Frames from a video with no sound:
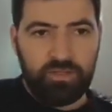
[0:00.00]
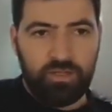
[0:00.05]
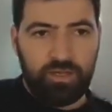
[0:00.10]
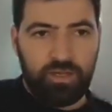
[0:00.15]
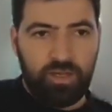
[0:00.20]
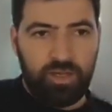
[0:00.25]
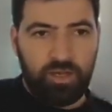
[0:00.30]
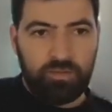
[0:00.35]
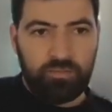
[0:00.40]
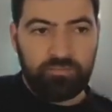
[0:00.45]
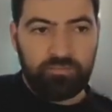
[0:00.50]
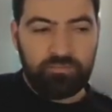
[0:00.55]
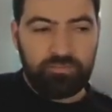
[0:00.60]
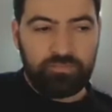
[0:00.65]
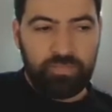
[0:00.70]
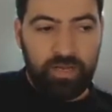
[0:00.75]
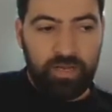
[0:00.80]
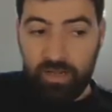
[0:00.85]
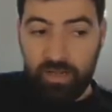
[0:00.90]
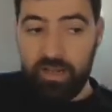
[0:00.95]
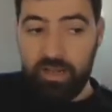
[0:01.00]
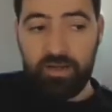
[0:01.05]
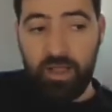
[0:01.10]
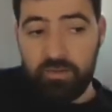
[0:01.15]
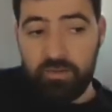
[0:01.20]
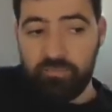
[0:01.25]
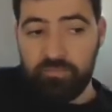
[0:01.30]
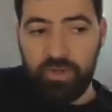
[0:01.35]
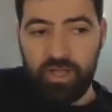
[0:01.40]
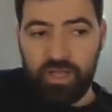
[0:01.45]

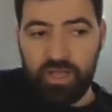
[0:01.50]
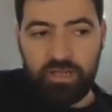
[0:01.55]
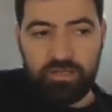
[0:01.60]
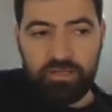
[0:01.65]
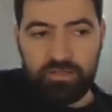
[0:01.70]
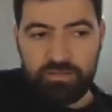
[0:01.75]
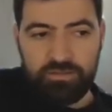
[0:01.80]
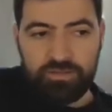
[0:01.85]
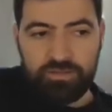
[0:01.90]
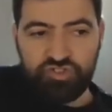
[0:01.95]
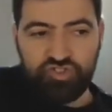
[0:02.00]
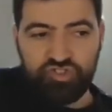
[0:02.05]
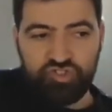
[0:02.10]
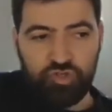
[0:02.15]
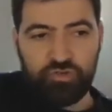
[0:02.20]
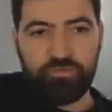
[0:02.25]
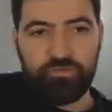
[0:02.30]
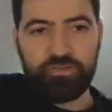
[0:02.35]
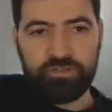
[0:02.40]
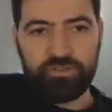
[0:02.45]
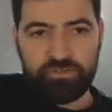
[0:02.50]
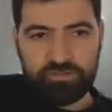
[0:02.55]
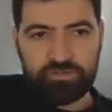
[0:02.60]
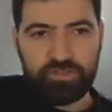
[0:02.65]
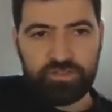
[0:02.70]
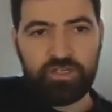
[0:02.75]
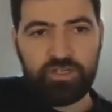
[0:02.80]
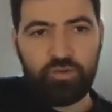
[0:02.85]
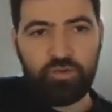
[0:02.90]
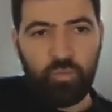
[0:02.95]
bad service
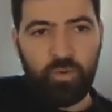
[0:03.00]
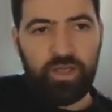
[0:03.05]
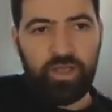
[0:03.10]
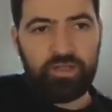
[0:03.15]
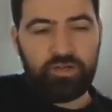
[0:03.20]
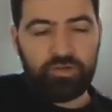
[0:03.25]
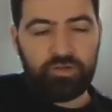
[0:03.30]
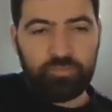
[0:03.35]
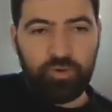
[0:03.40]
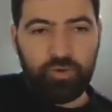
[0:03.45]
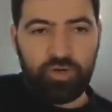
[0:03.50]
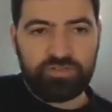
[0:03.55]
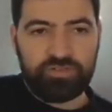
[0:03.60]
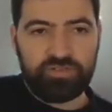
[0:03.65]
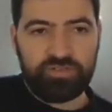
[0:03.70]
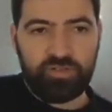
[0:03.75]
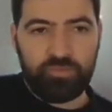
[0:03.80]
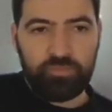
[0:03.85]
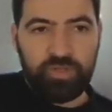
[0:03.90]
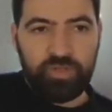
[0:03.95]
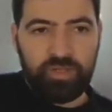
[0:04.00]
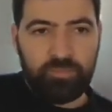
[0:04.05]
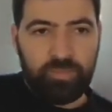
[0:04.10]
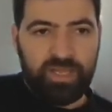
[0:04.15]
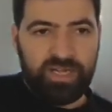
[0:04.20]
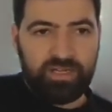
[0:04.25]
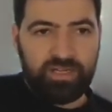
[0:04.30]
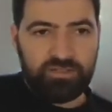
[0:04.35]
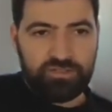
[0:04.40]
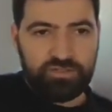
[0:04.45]
in the way their policies are being
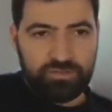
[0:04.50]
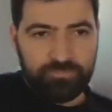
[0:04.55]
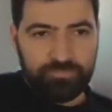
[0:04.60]
managed.